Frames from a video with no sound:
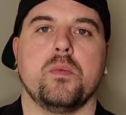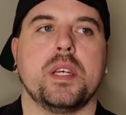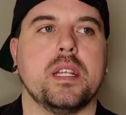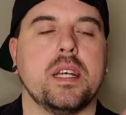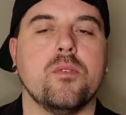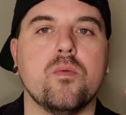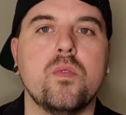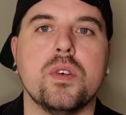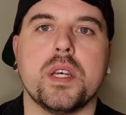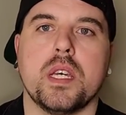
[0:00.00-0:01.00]
We can
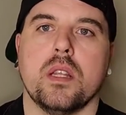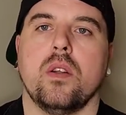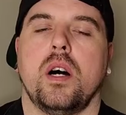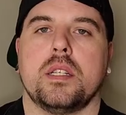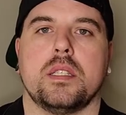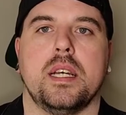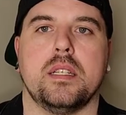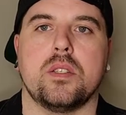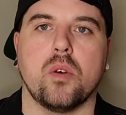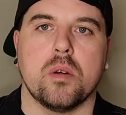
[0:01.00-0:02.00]
really get lost in that
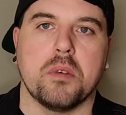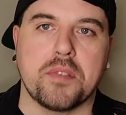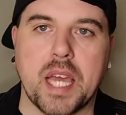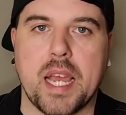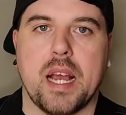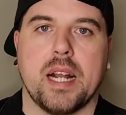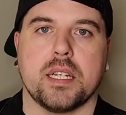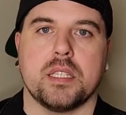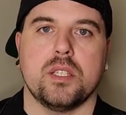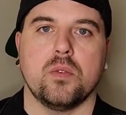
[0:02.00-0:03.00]
storm of chaotic
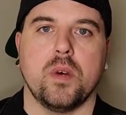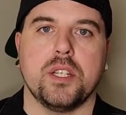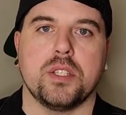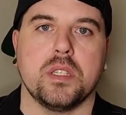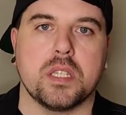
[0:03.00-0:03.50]
situations,